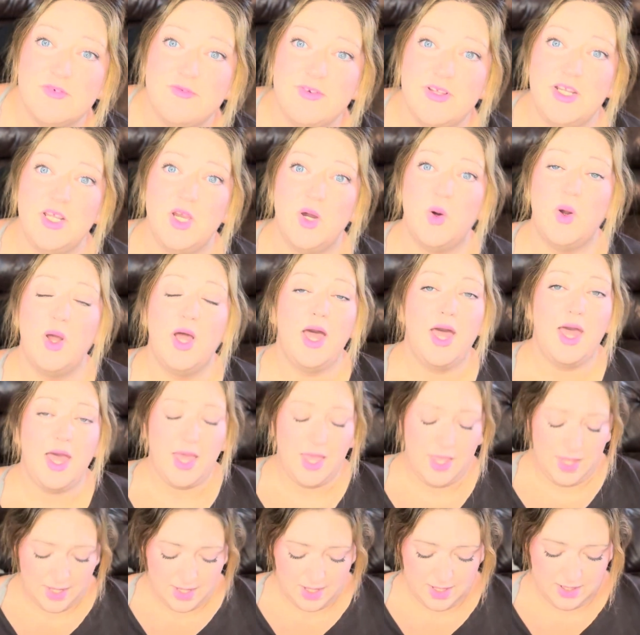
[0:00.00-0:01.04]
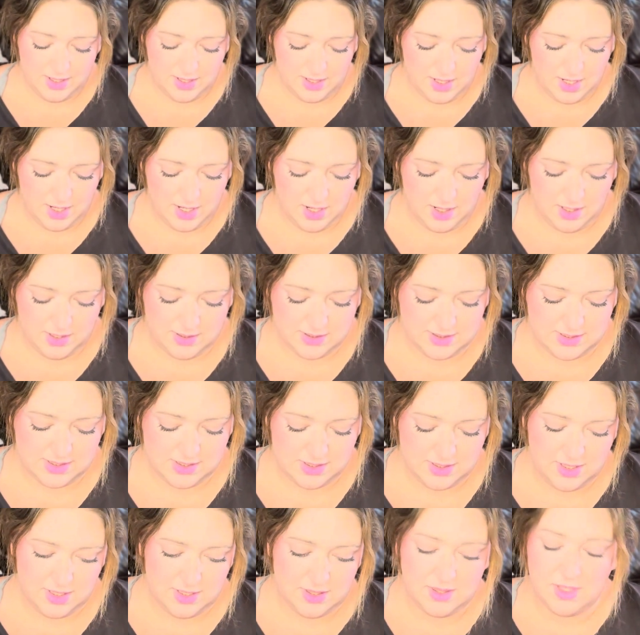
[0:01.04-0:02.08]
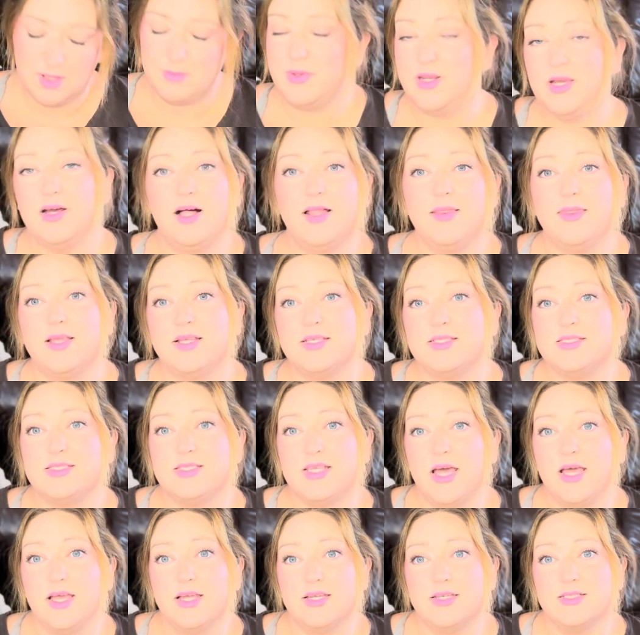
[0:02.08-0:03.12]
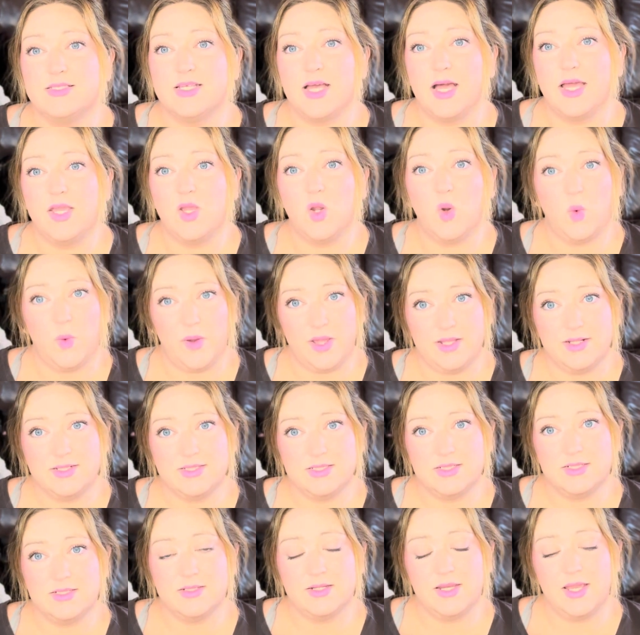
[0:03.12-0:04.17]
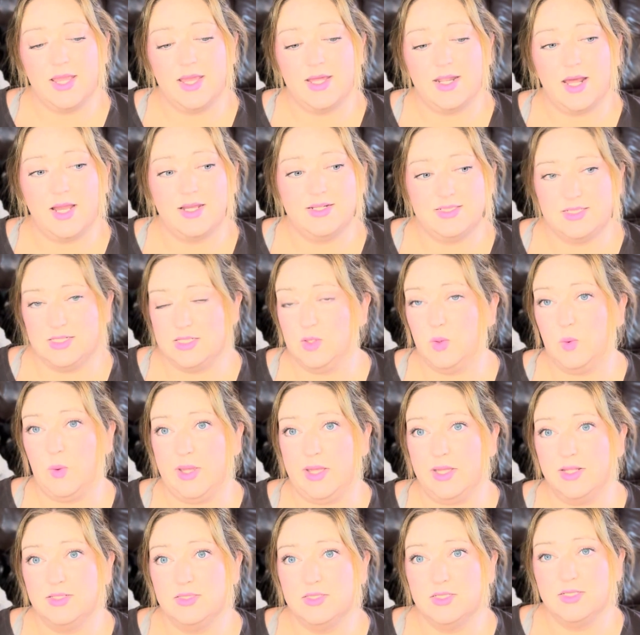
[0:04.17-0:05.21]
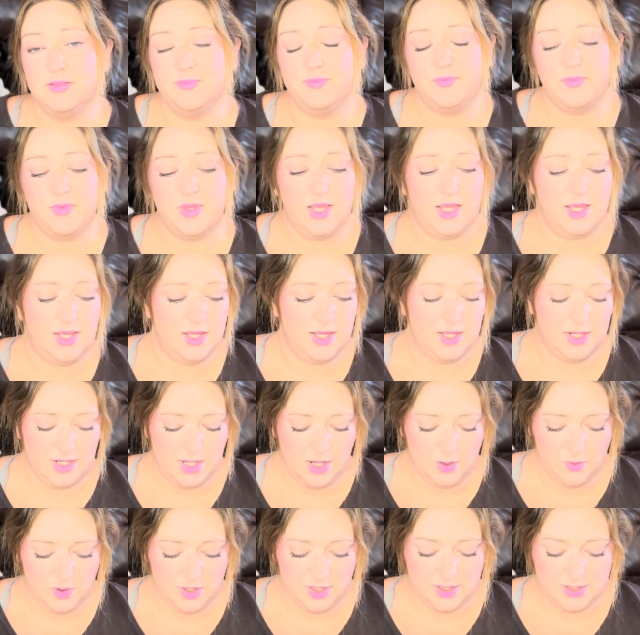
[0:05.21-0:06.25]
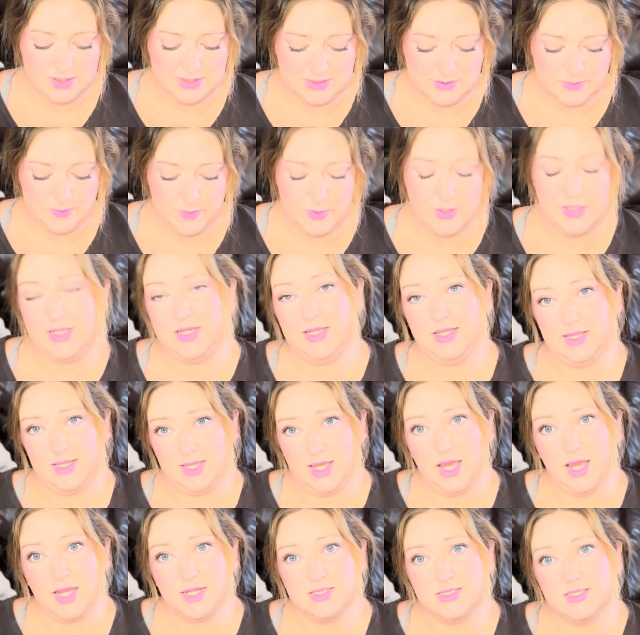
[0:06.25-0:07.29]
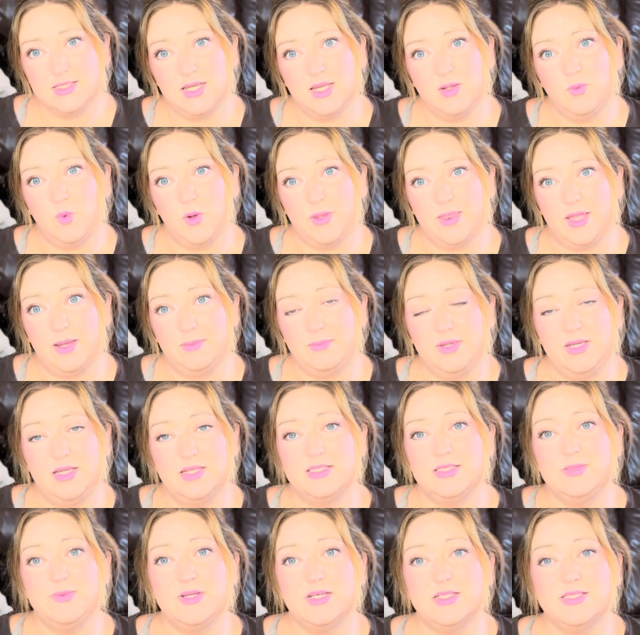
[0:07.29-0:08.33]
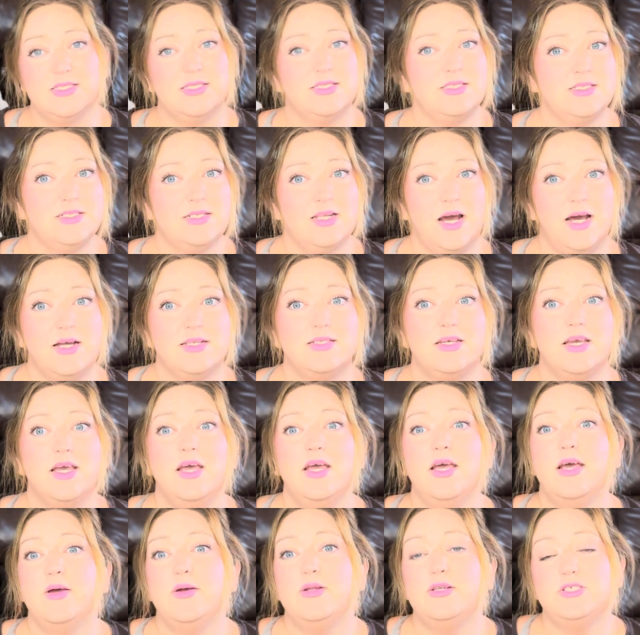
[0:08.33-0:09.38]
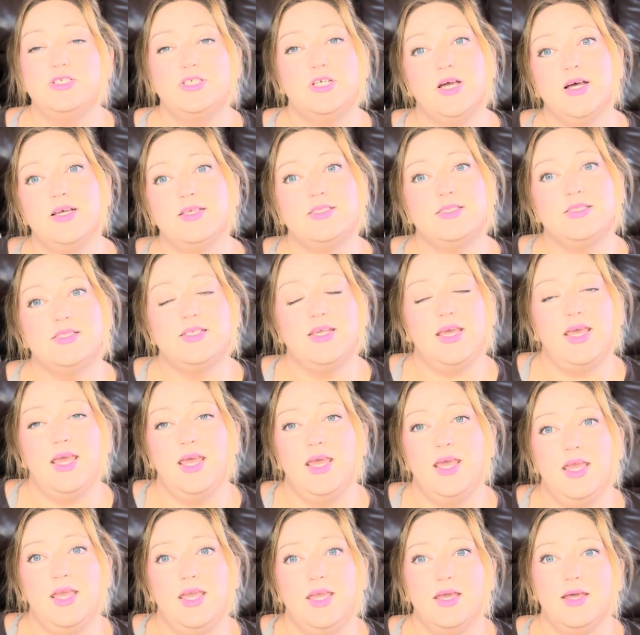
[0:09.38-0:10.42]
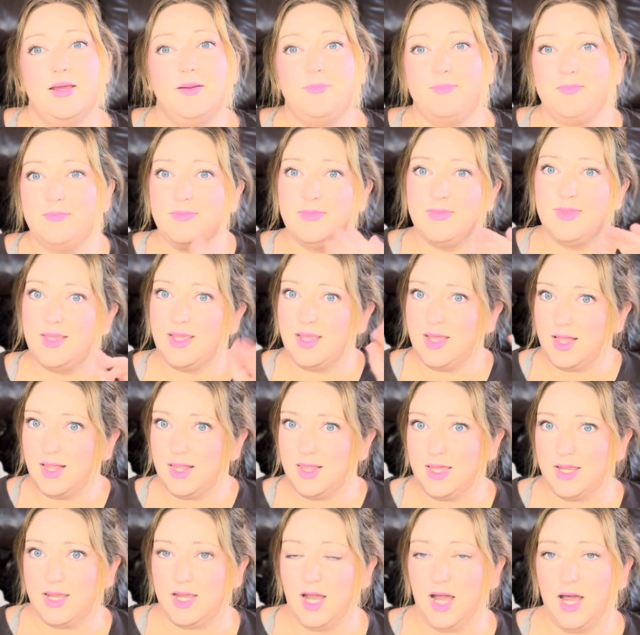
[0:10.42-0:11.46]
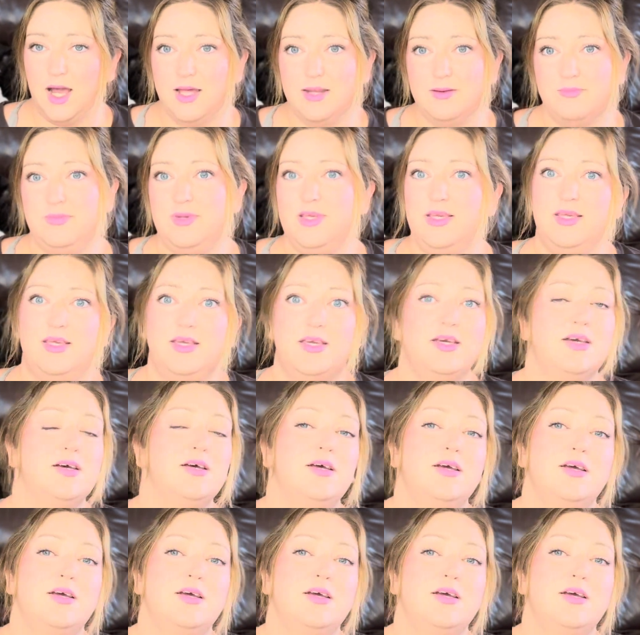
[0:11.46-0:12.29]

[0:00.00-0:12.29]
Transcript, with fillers: video. And as the thumbnail on this says, I quit and I did quit. And I wanna explain that and what that means because it's not just a click on me